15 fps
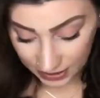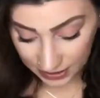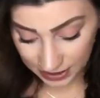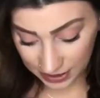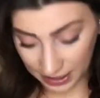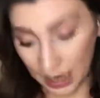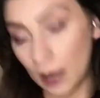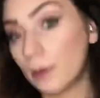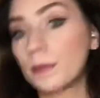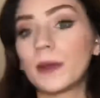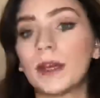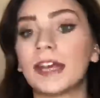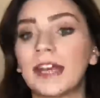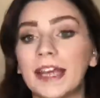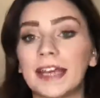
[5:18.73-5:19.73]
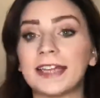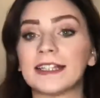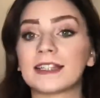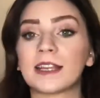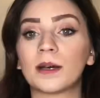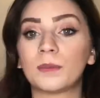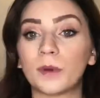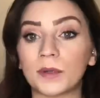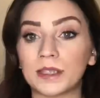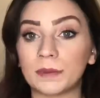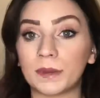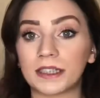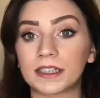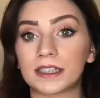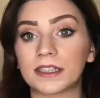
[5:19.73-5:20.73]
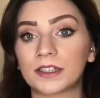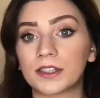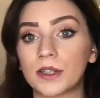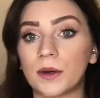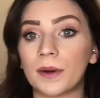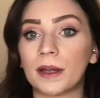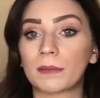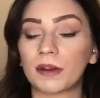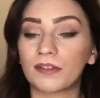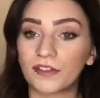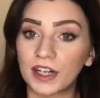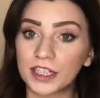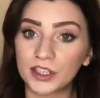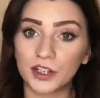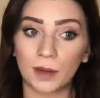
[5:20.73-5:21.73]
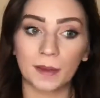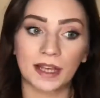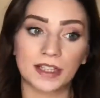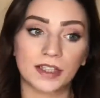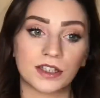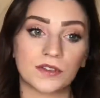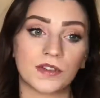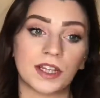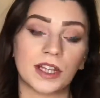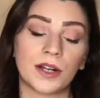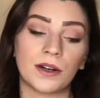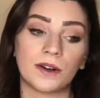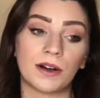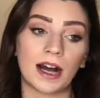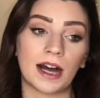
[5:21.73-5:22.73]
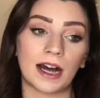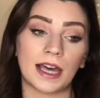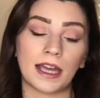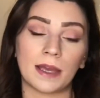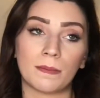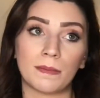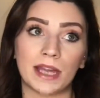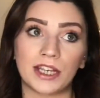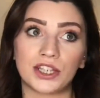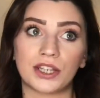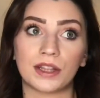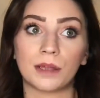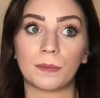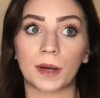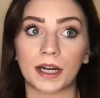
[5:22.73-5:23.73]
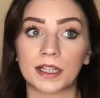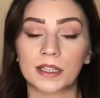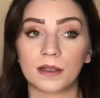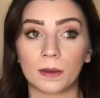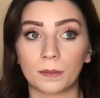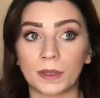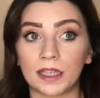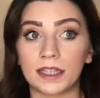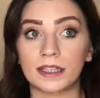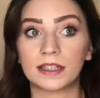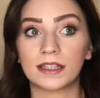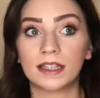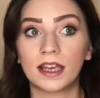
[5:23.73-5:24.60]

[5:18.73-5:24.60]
step is a body butter. So in my first trimester's video, I mentioned the Burt's Bees